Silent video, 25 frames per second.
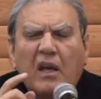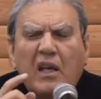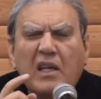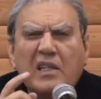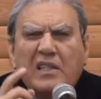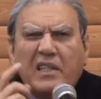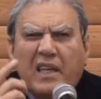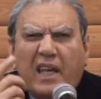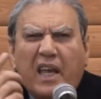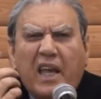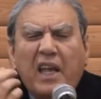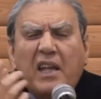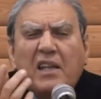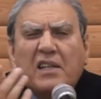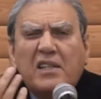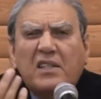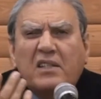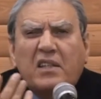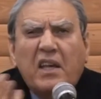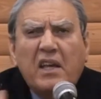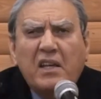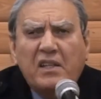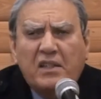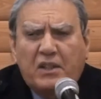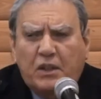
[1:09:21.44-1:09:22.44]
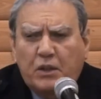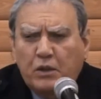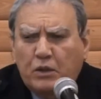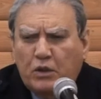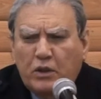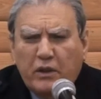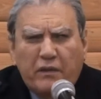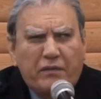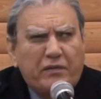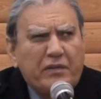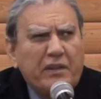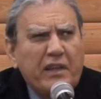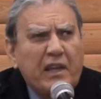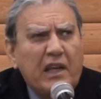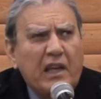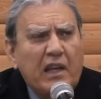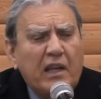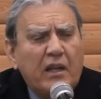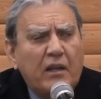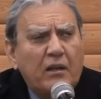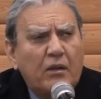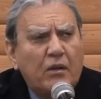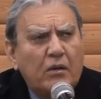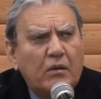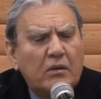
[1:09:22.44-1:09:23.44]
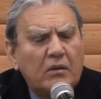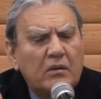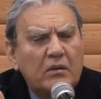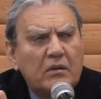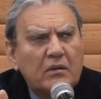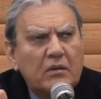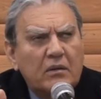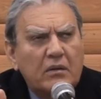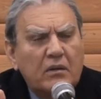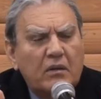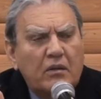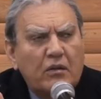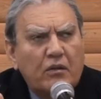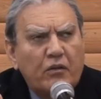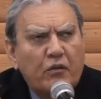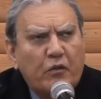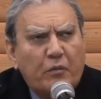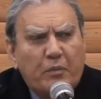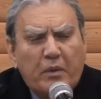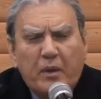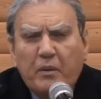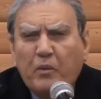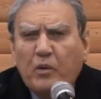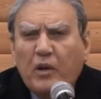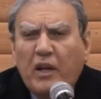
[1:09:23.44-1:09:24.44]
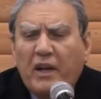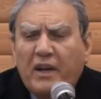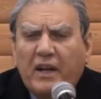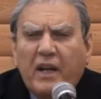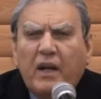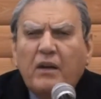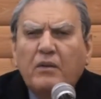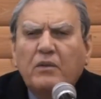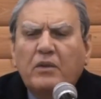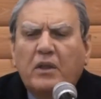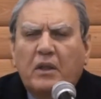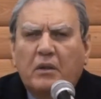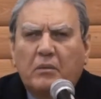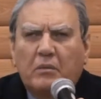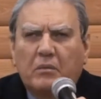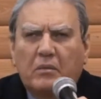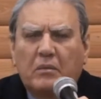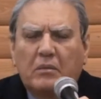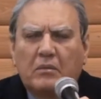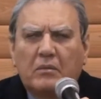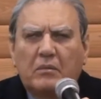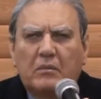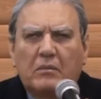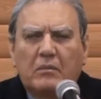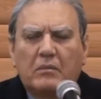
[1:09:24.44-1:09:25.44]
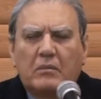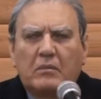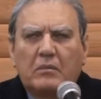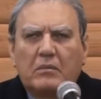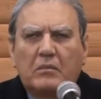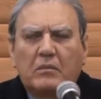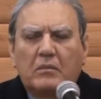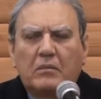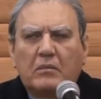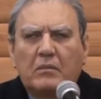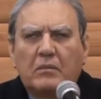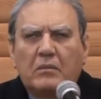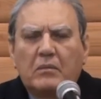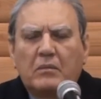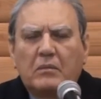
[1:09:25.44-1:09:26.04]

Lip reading: He is insensitive to the feeling of people around him.